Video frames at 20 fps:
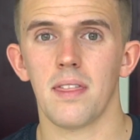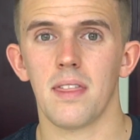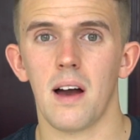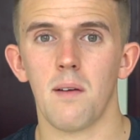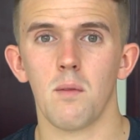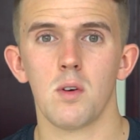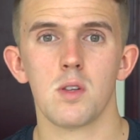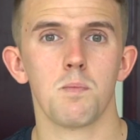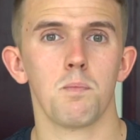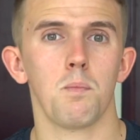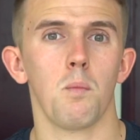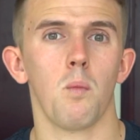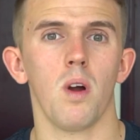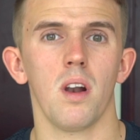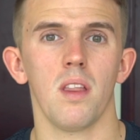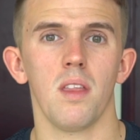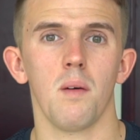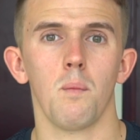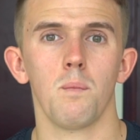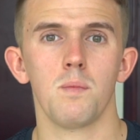that was
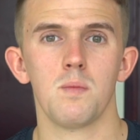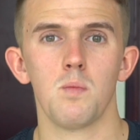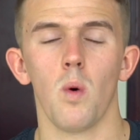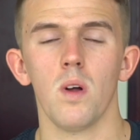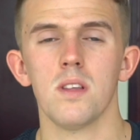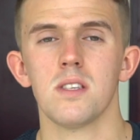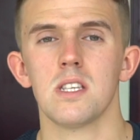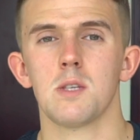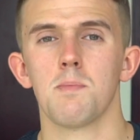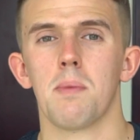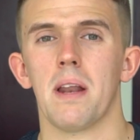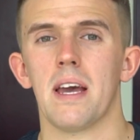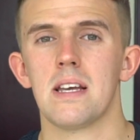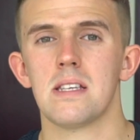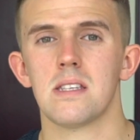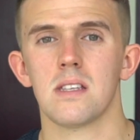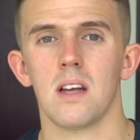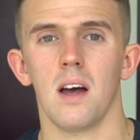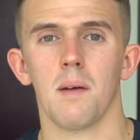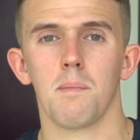one
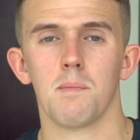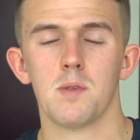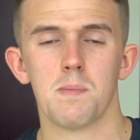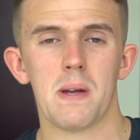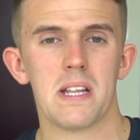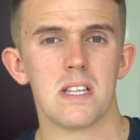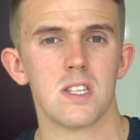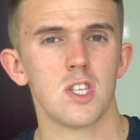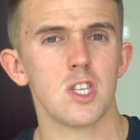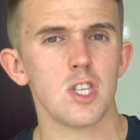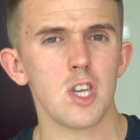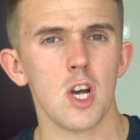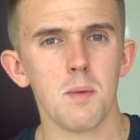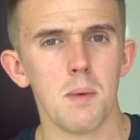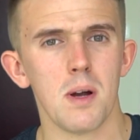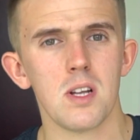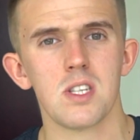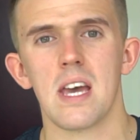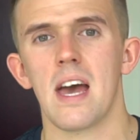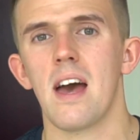displays that I spent so
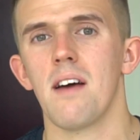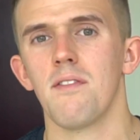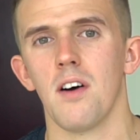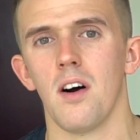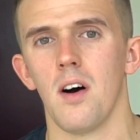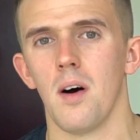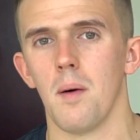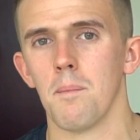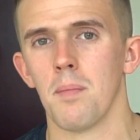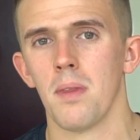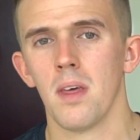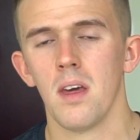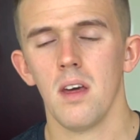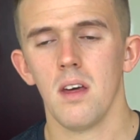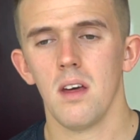much effort on.